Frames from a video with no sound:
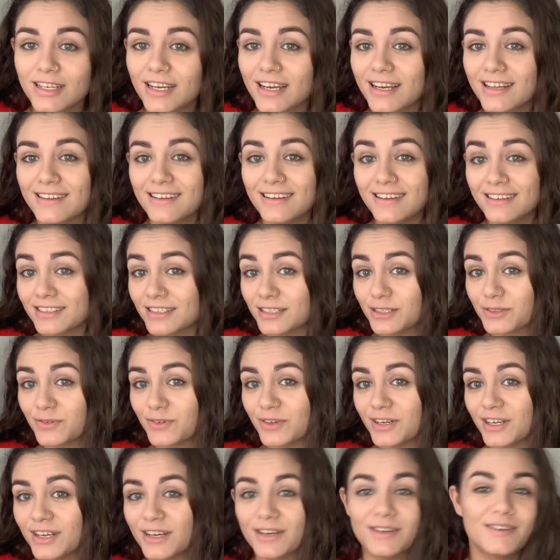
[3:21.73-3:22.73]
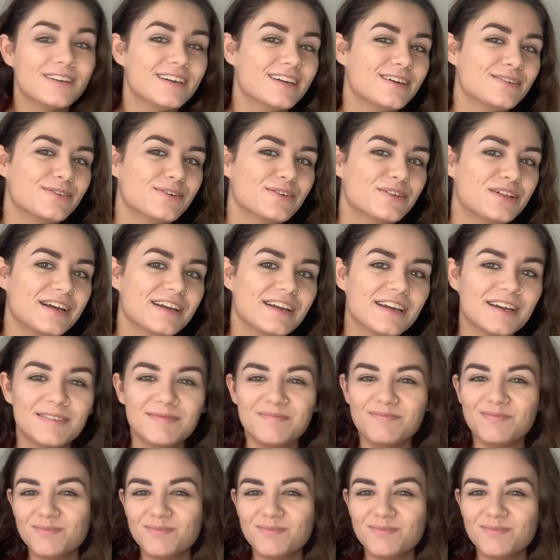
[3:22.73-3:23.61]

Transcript: and like this video if you like it.